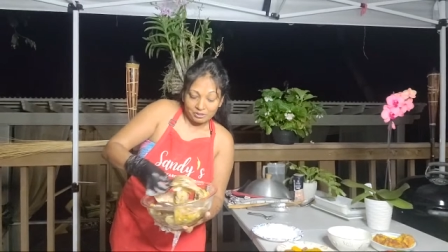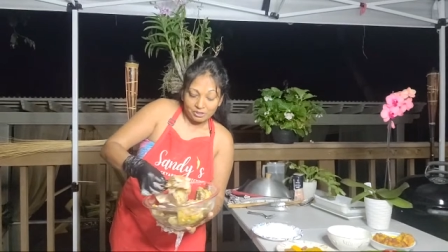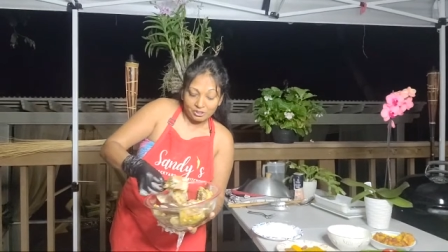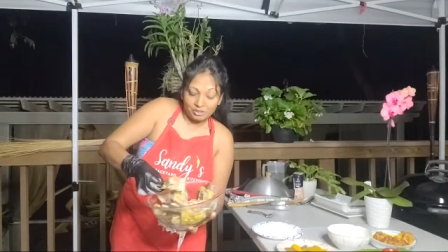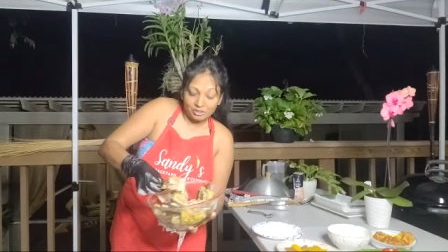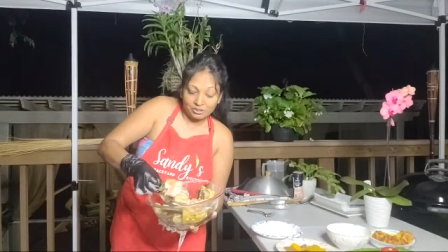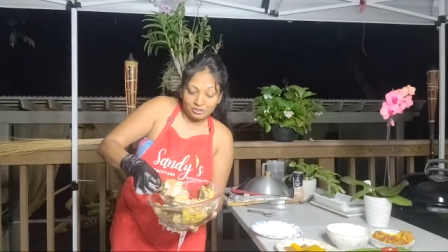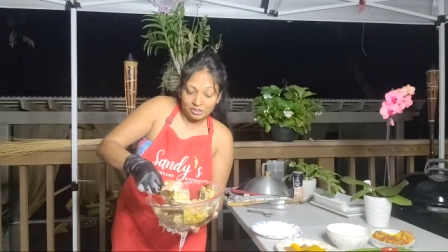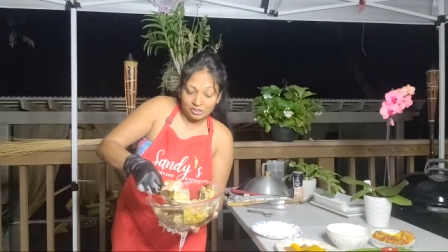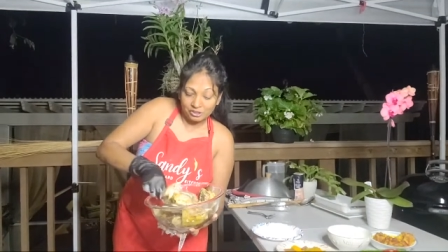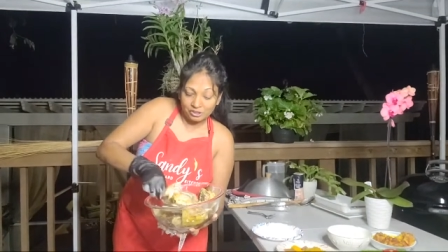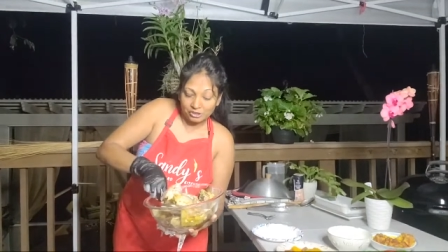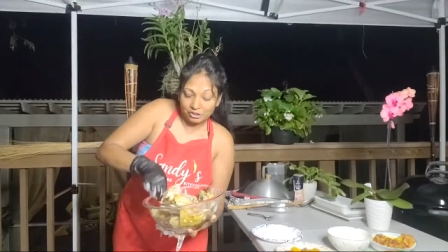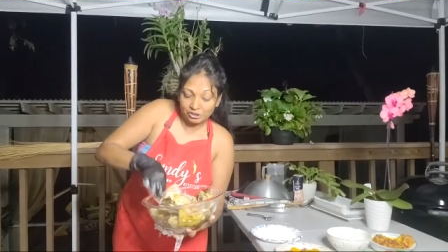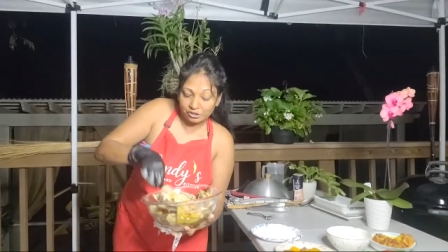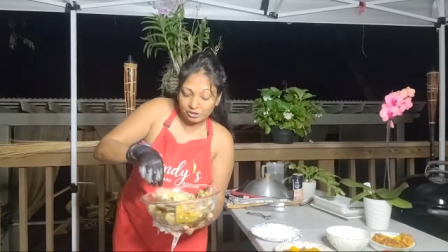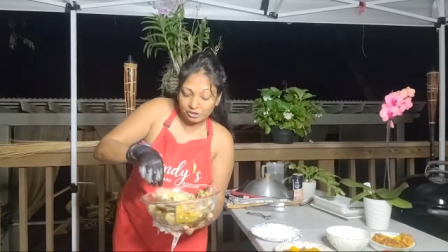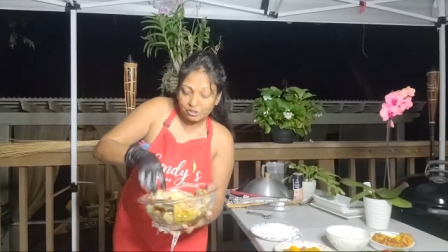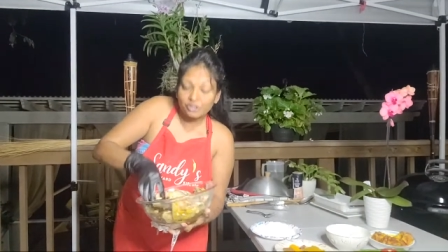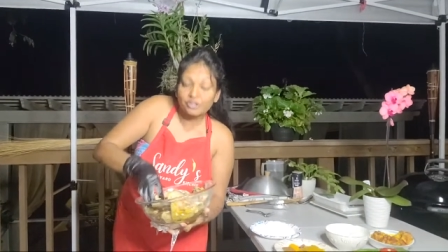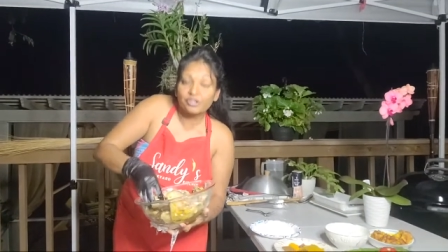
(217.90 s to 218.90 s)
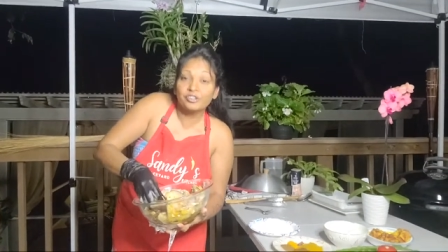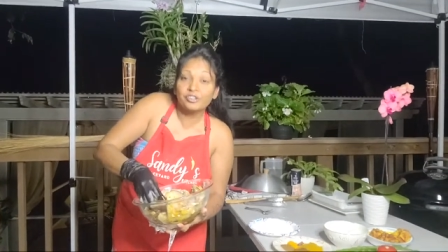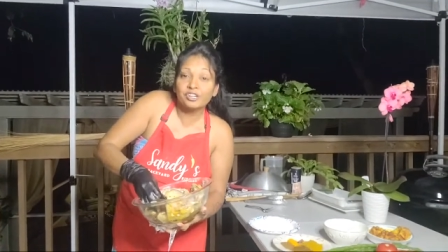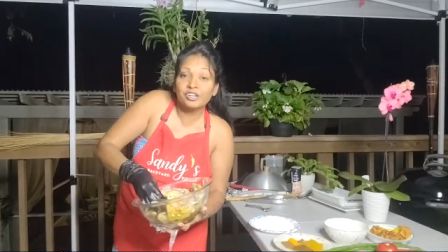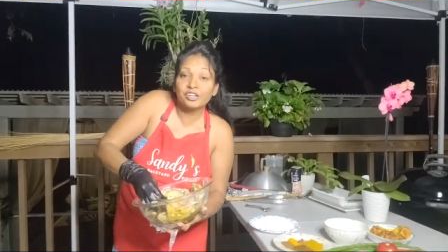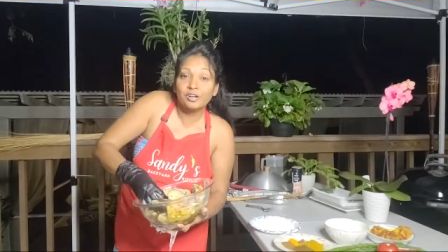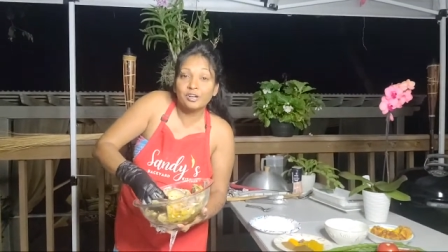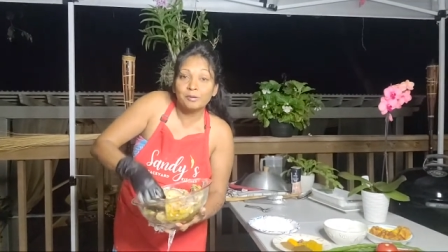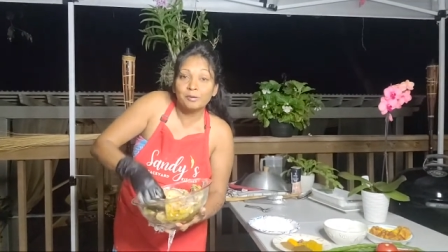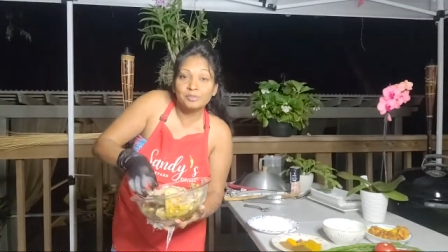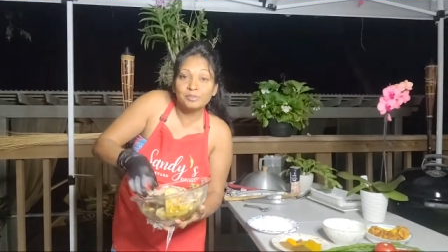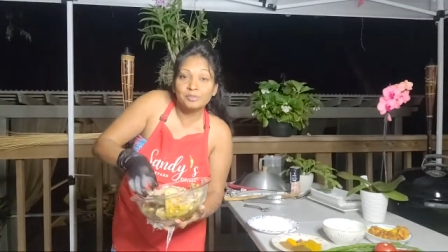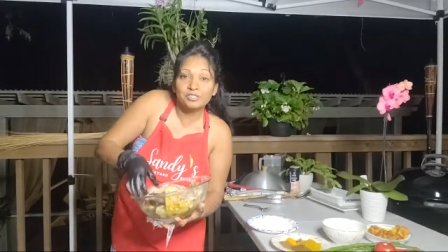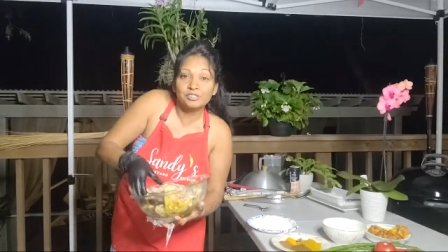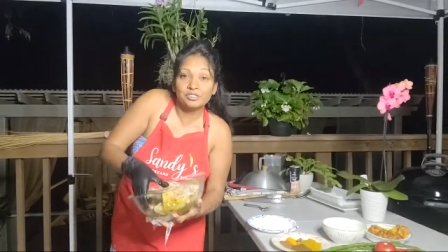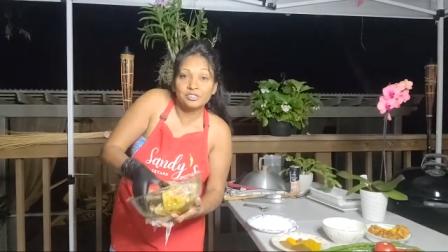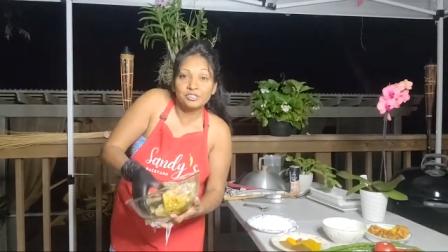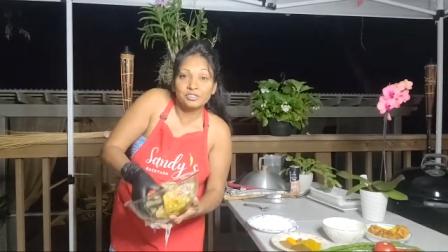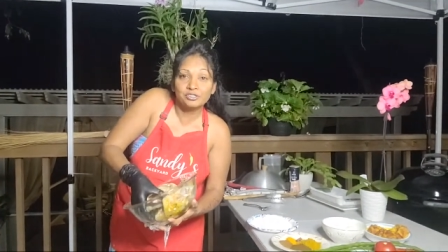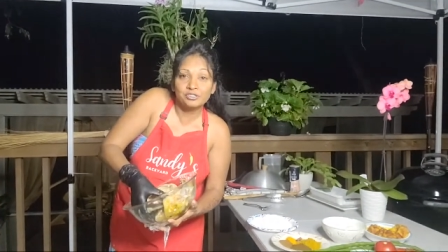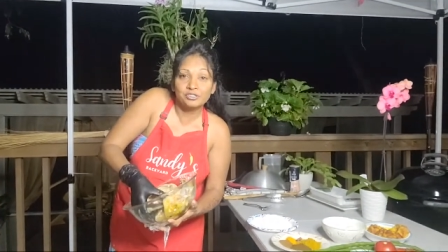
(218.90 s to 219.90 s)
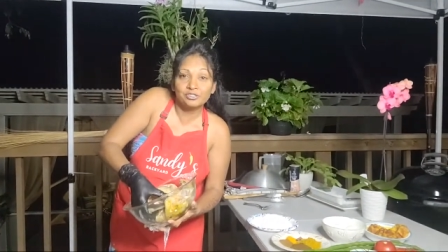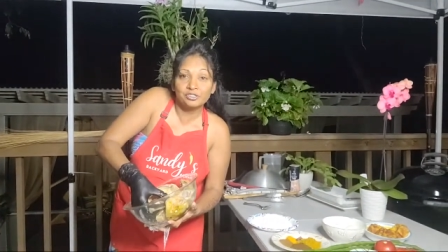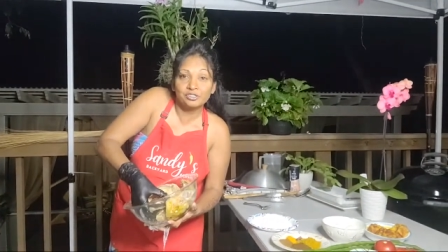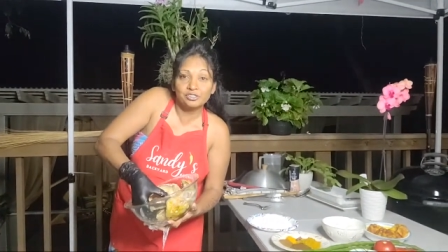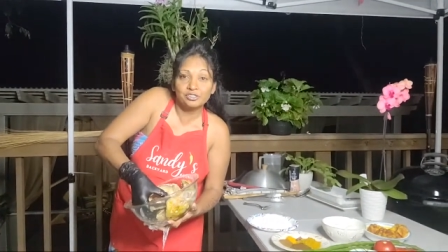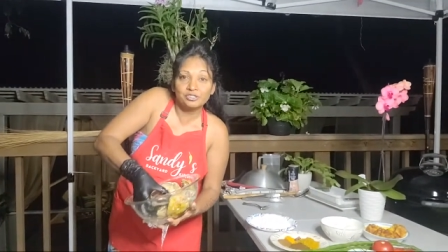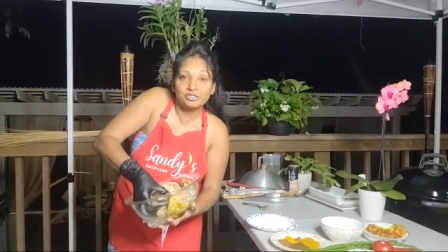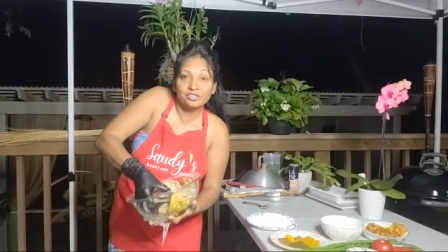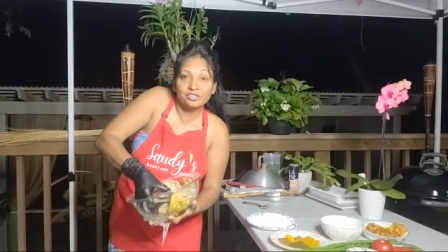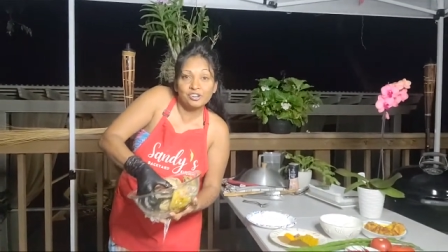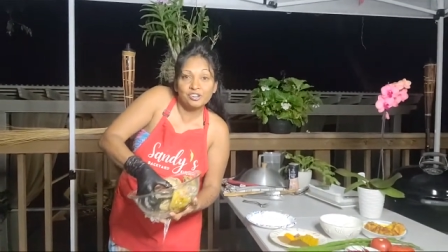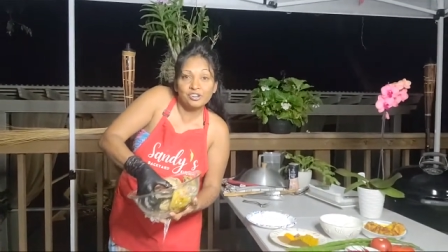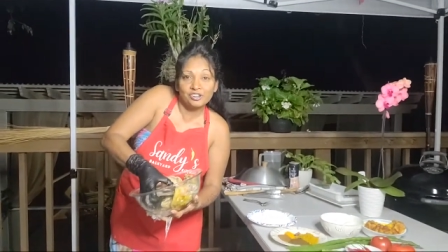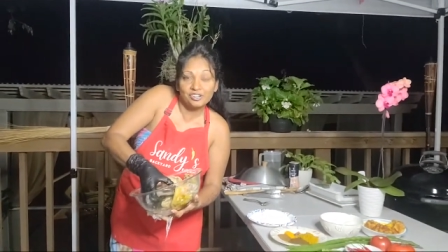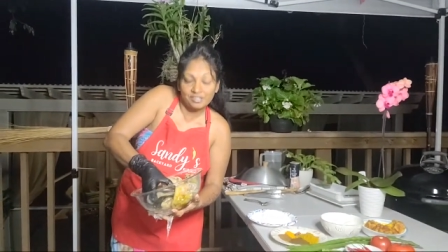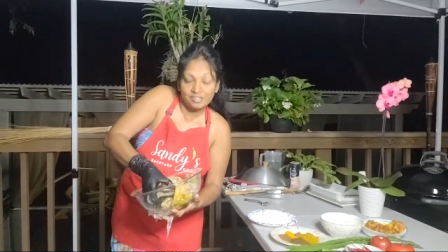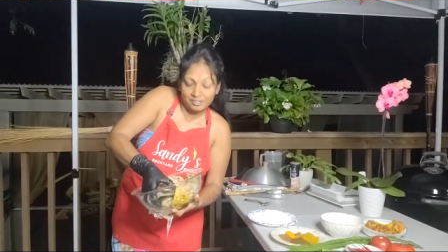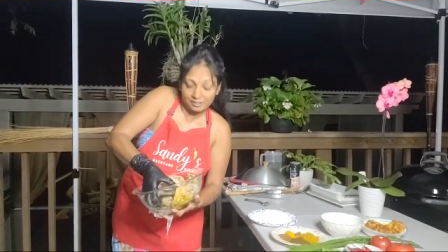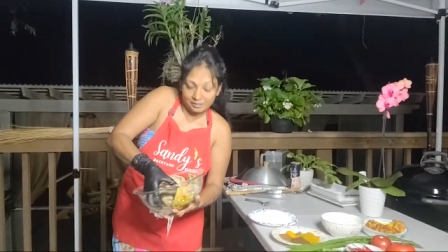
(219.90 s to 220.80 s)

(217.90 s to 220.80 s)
just going to stir it up. Stir, stir, stir.